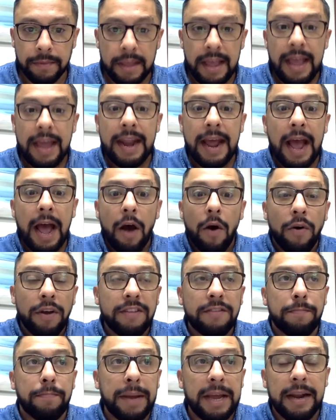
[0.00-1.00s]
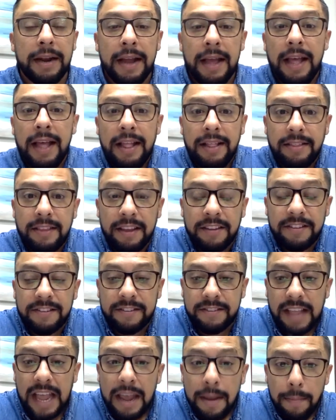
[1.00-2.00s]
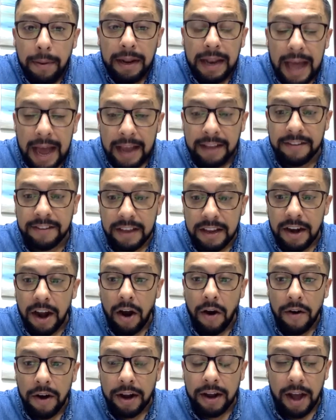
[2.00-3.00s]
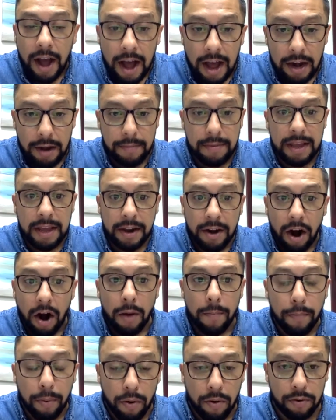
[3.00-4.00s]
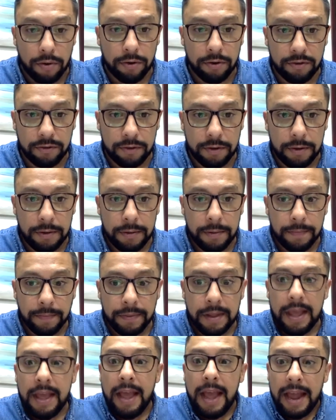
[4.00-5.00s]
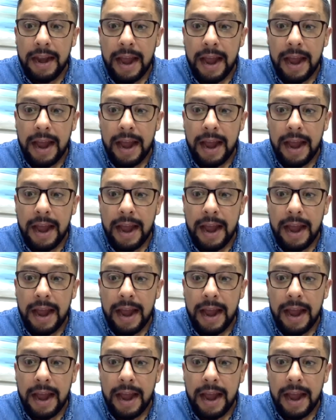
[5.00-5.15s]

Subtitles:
and how it's been destabilizing our economy and our borders, and